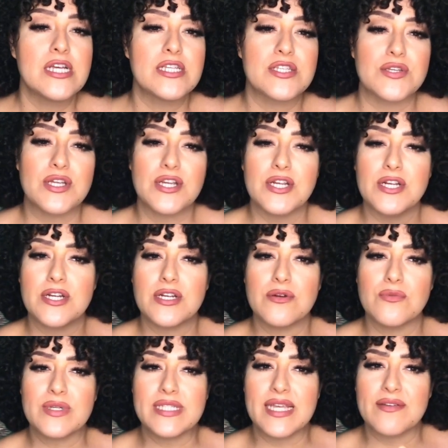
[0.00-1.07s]
So here
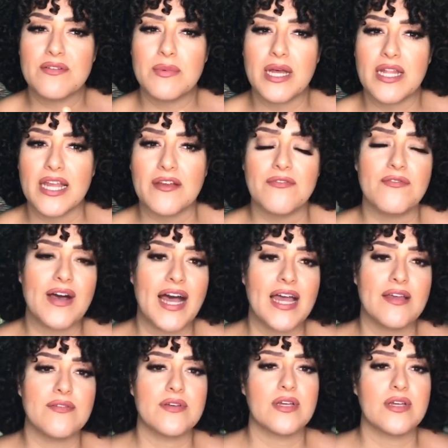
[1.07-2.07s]
we saved about like 5